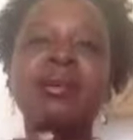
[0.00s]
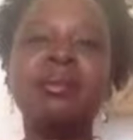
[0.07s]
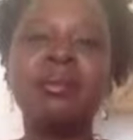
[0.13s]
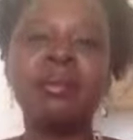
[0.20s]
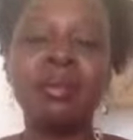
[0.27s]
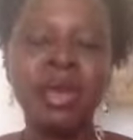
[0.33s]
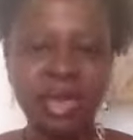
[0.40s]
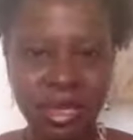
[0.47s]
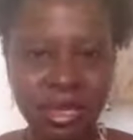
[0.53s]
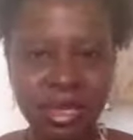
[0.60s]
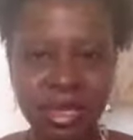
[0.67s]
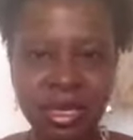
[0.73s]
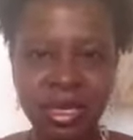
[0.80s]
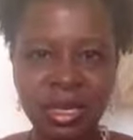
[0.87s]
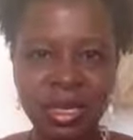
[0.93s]

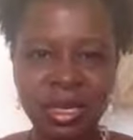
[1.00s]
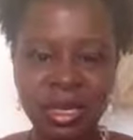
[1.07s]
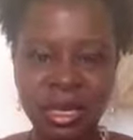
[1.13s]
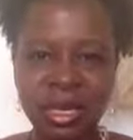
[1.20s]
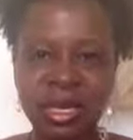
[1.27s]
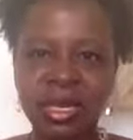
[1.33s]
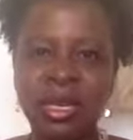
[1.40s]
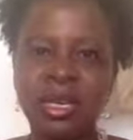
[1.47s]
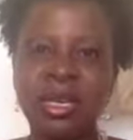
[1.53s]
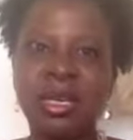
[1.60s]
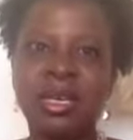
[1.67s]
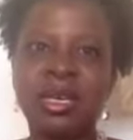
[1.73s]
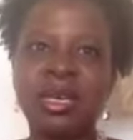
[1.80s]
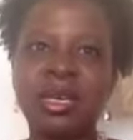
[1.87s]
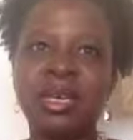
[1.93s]
Amazing.
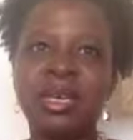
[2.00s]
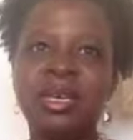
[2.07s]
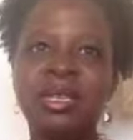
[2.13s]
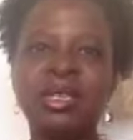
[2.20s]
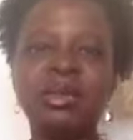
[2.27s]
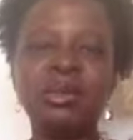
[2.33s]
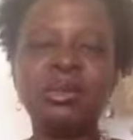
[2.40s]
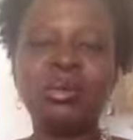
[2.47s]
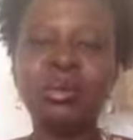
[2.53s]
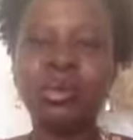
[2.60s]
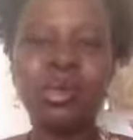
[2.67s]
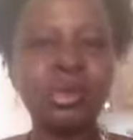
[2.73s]
So,